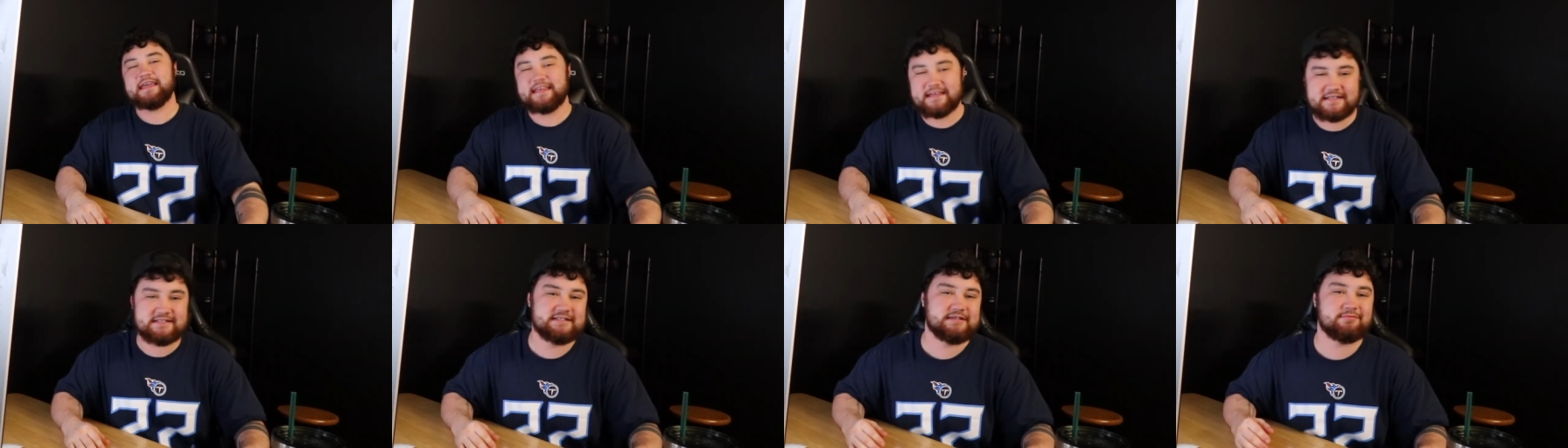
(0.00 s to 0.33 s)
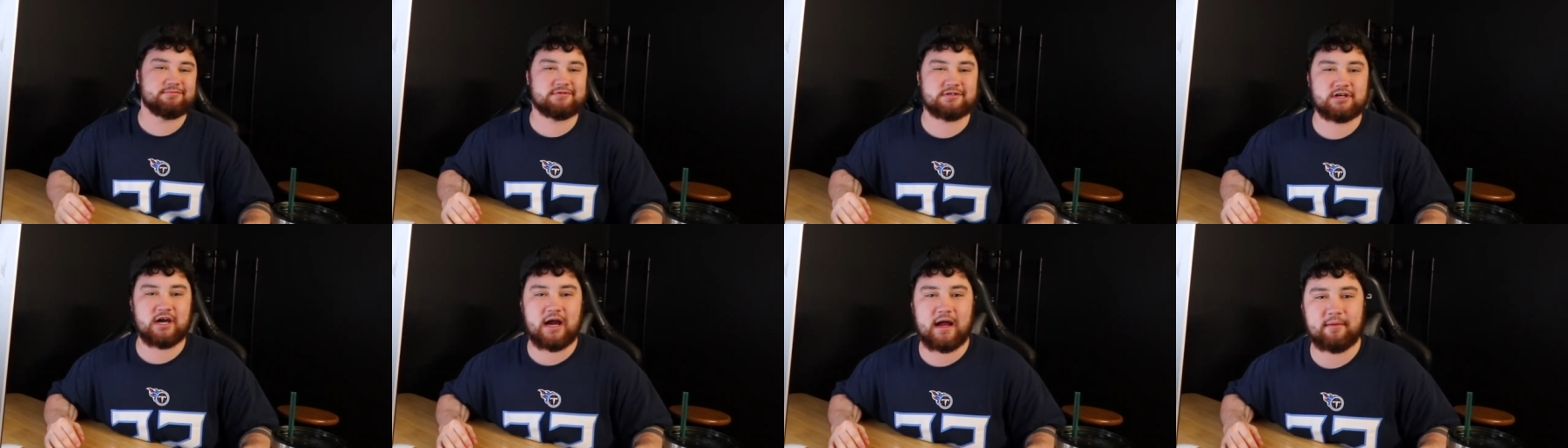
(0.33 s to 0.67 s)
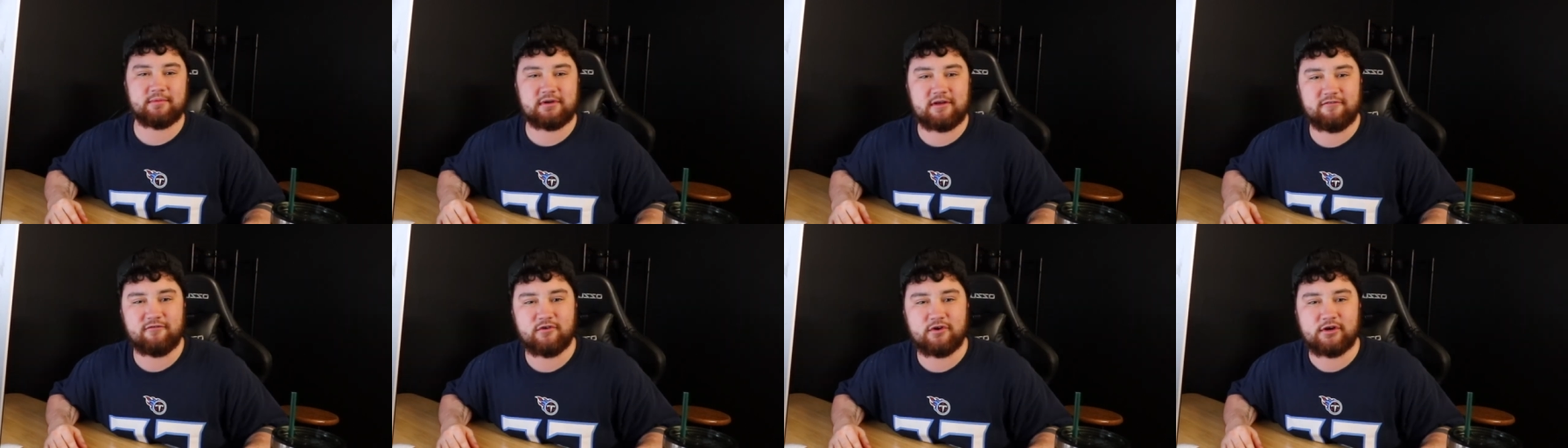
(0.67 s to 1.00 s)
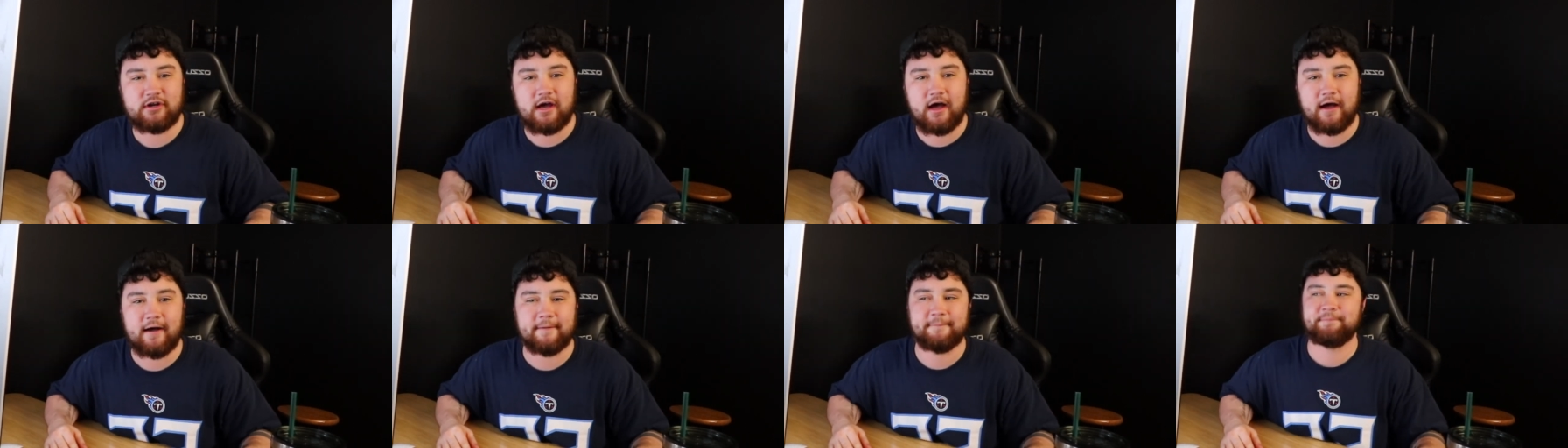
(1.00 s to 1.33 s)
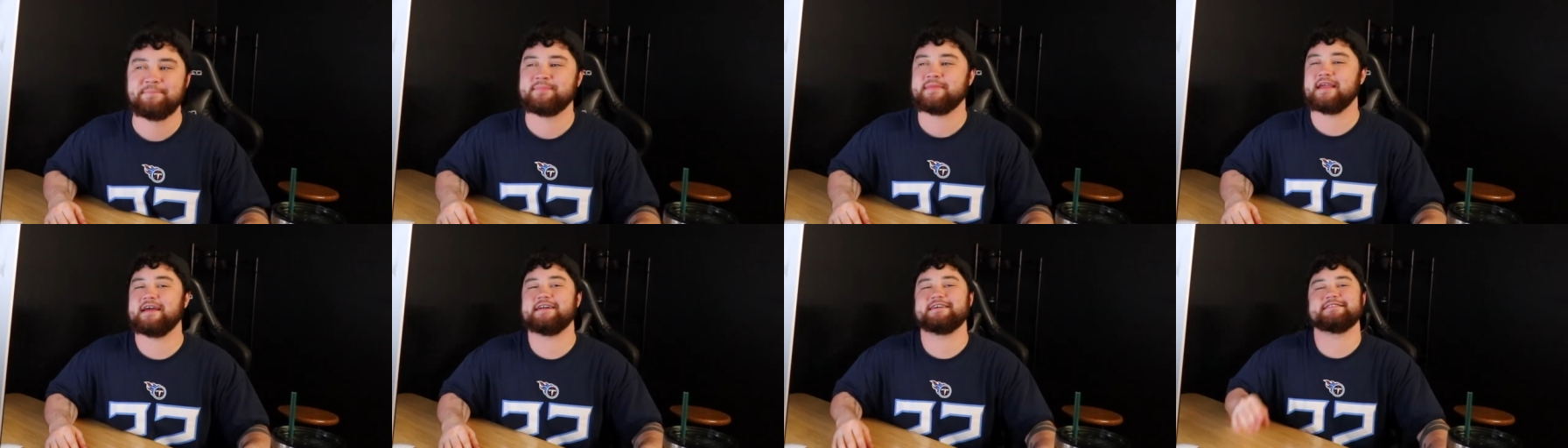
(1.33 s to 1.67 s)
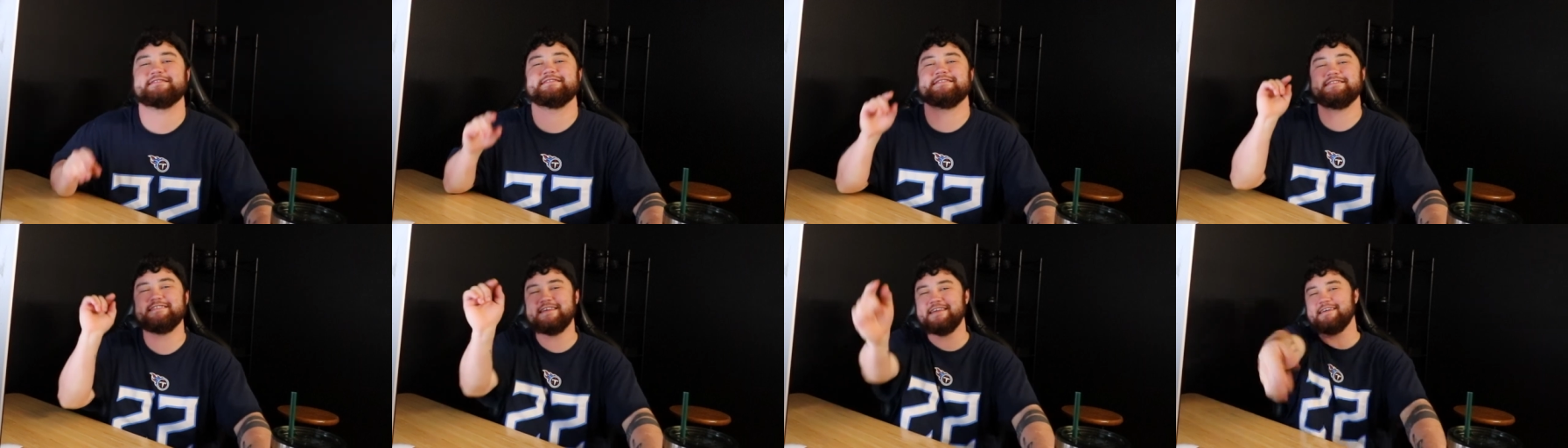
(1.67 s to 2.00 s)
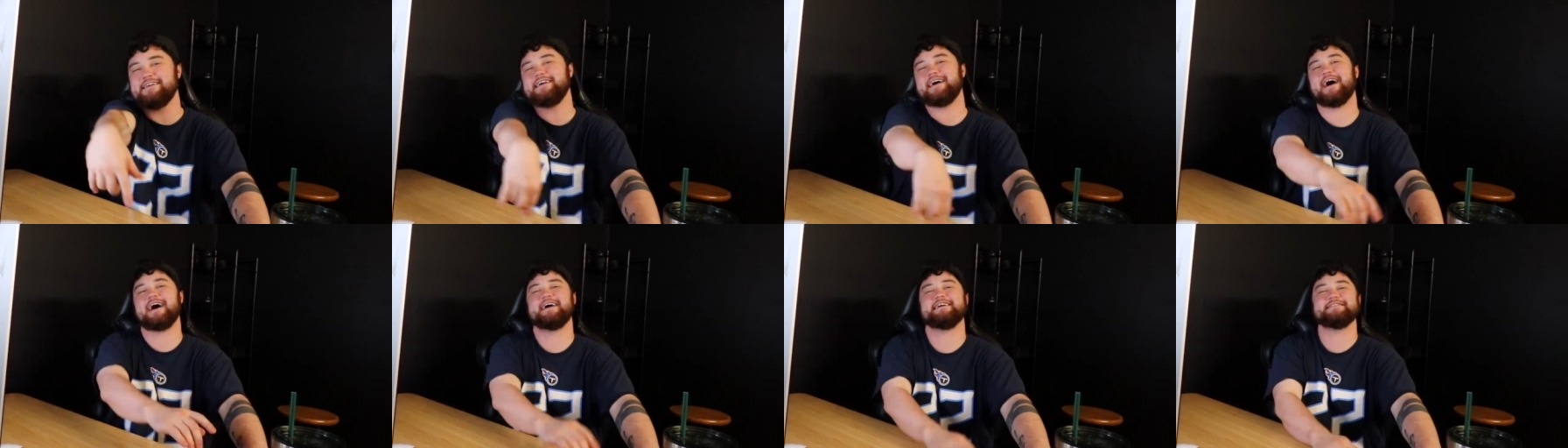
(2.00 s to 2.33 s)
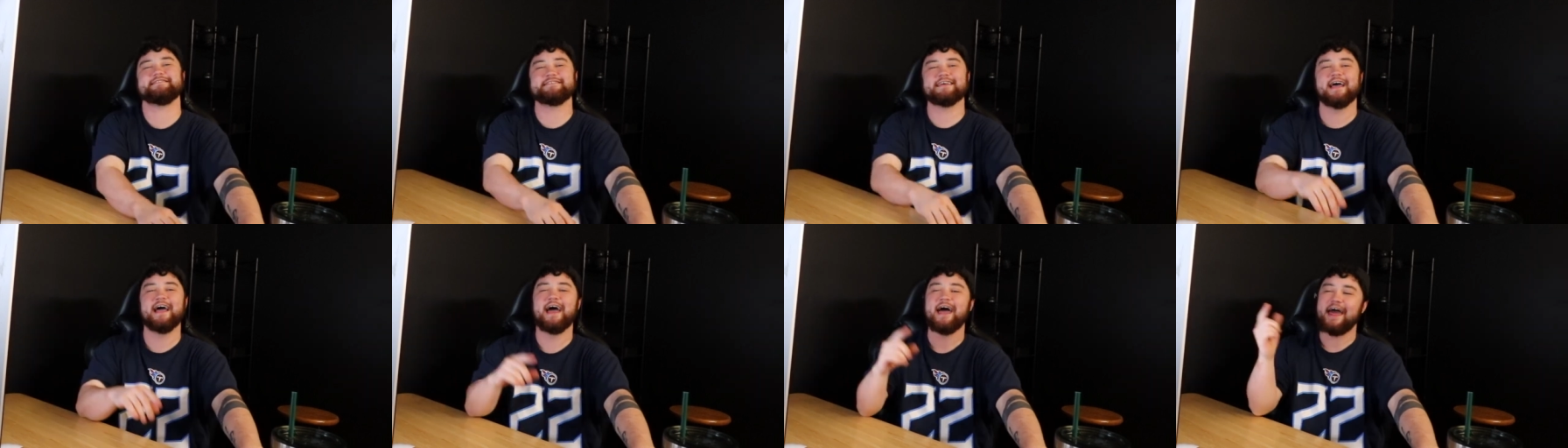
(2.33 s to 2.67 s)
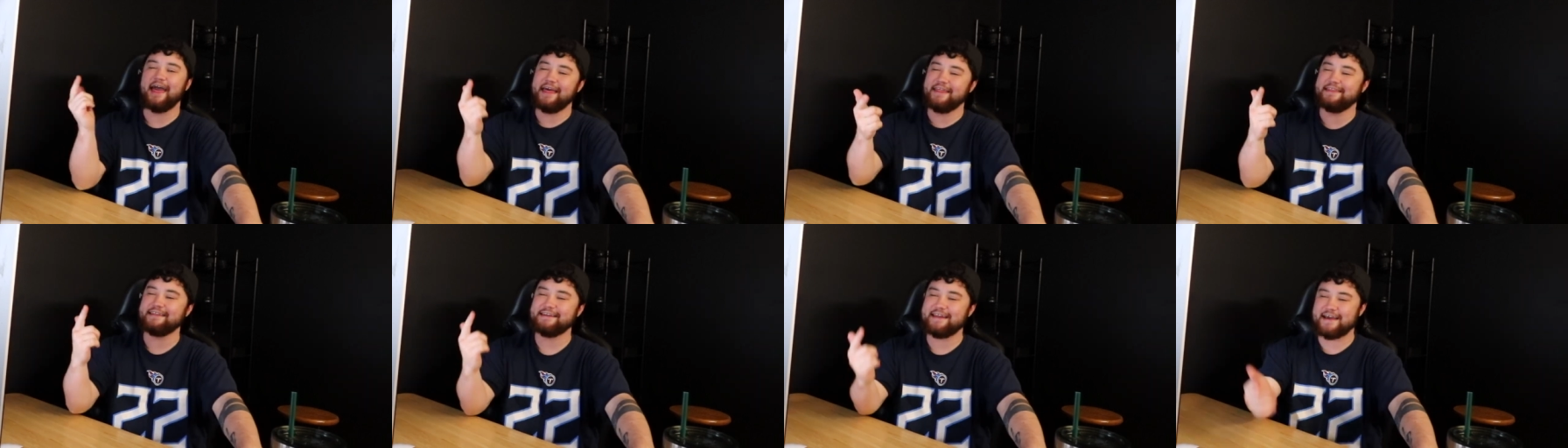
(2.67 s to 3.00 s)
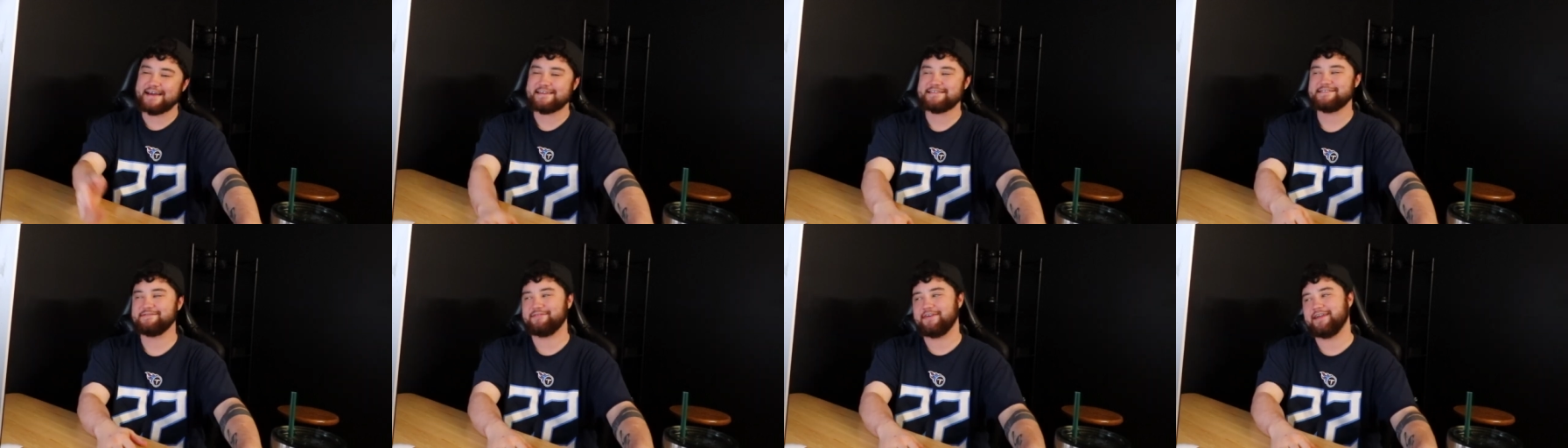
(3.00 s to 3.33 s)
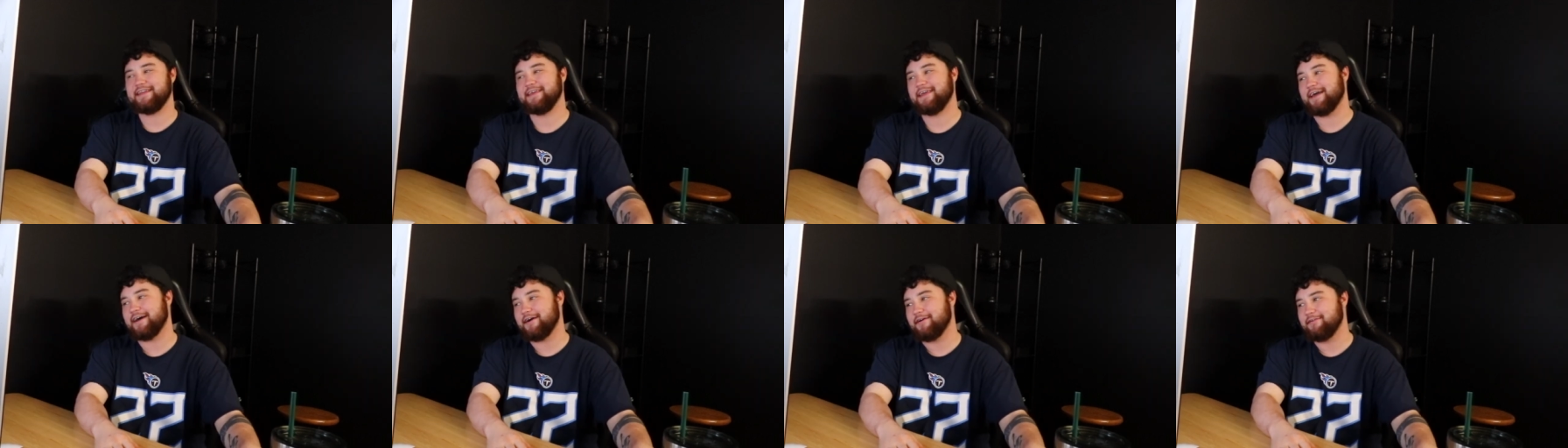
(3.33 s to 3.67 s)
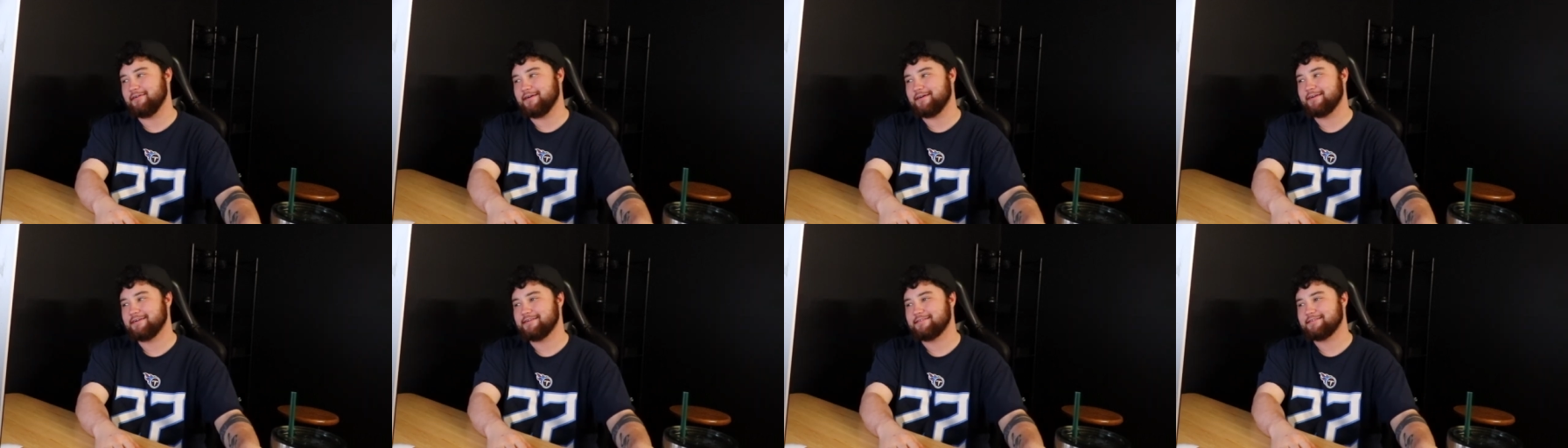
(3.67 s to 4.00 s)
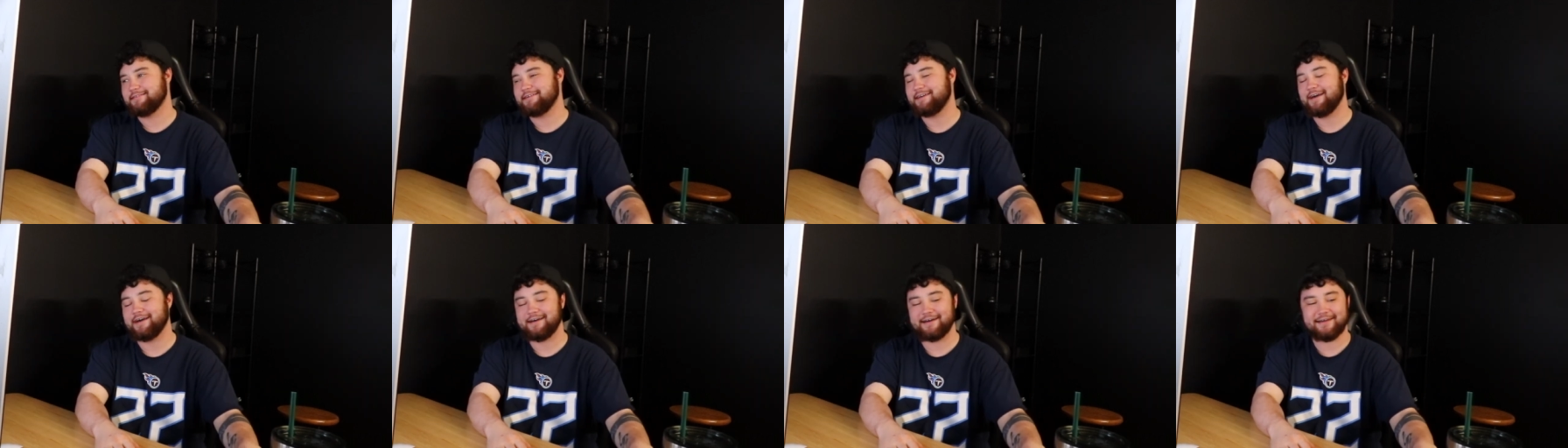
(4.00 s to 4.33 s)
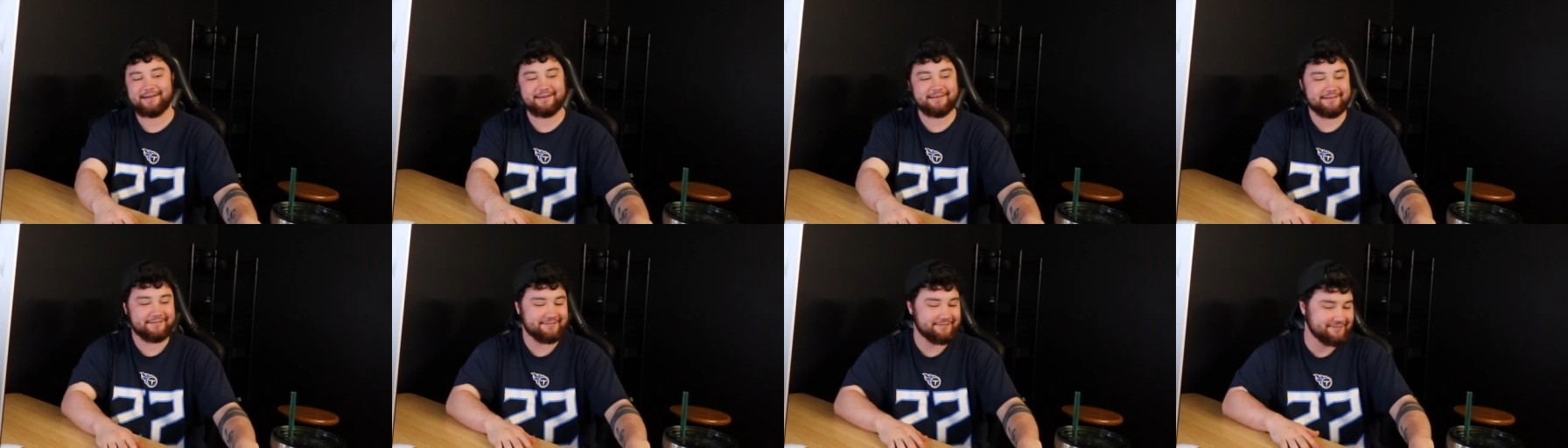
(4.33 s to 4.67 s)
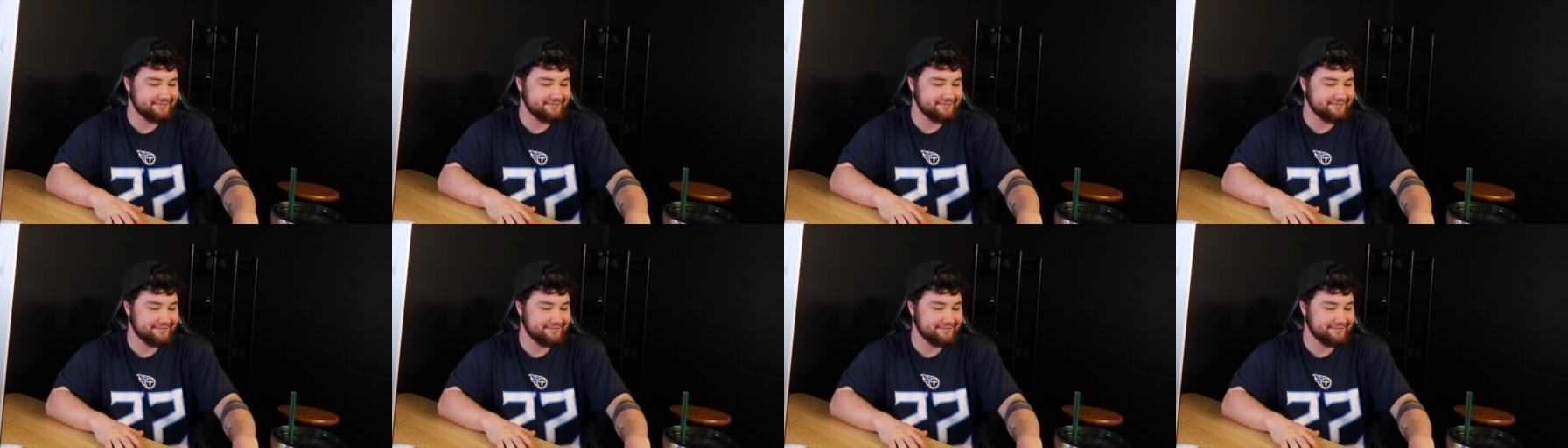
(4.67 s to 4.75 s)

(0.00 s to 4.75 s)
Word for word: get subscribed if you're not, and I'll see you guys in the next video. God,